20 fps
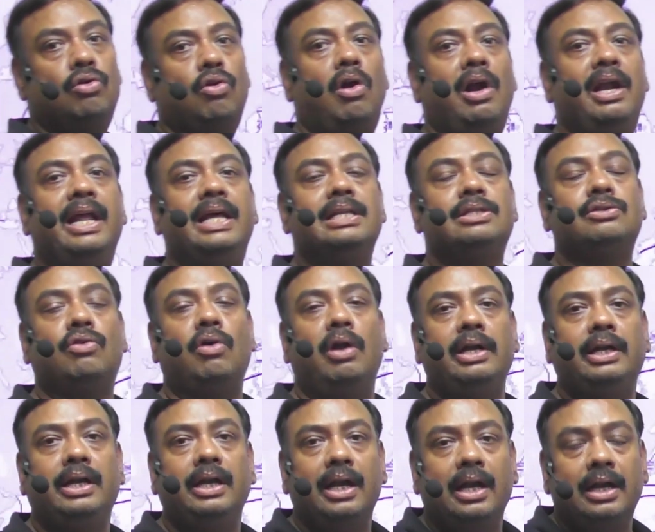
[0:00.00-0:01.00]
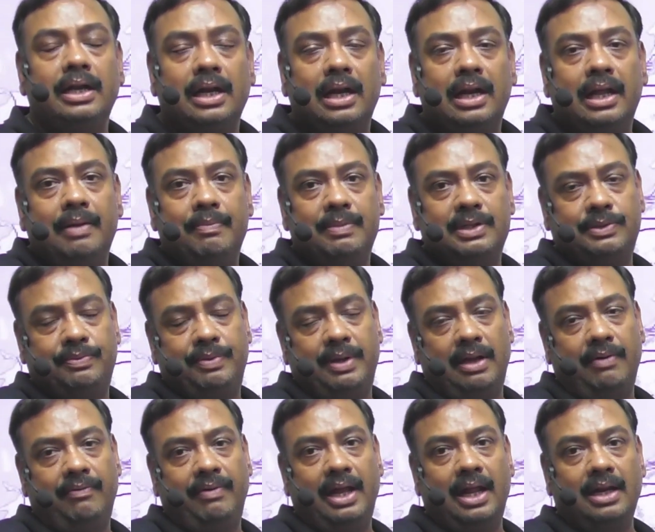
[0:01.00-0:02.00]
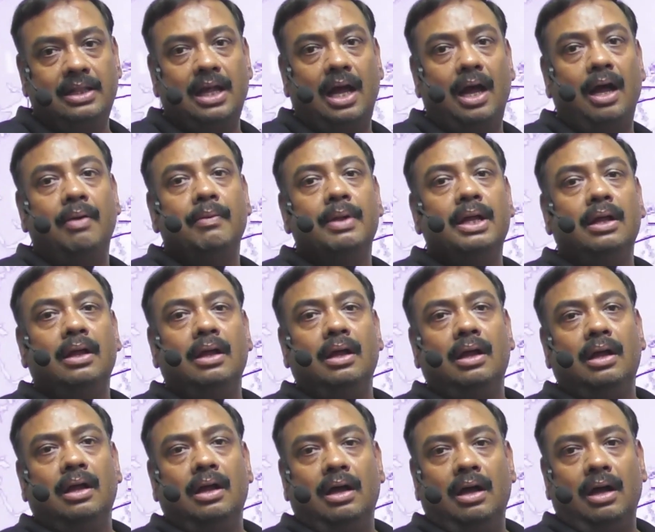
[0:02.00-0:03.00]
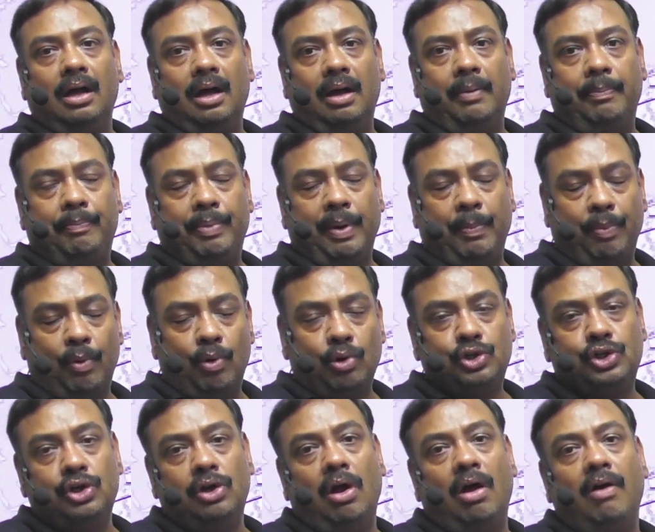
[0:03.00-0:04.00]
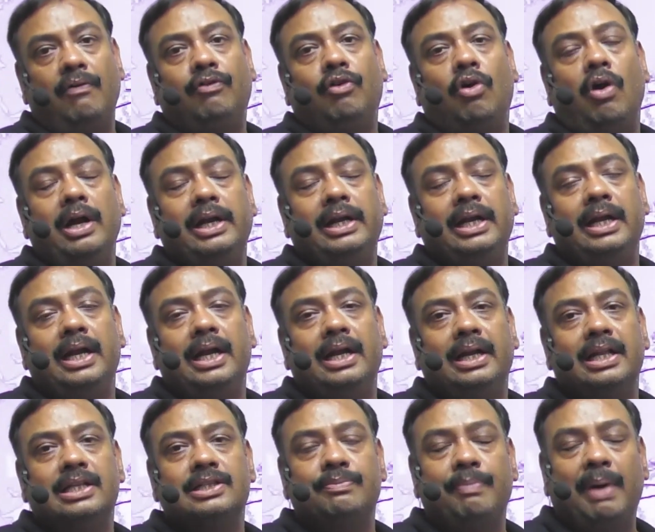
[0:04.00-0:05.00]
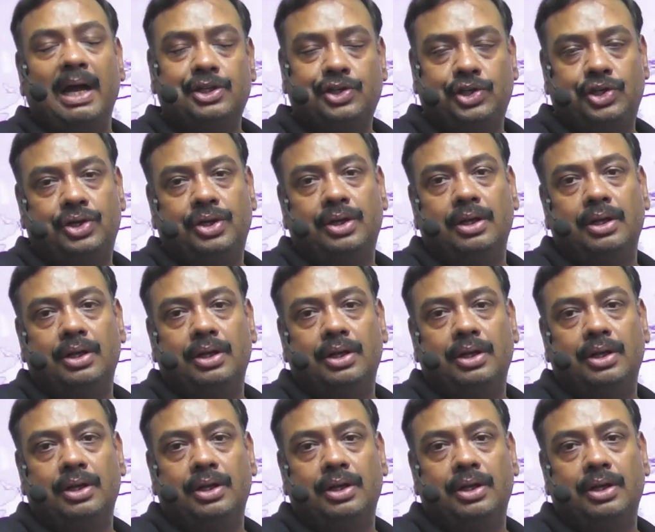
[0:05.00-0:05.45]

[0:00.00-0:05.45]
as continental hemisphere, where the proportion of continent is much,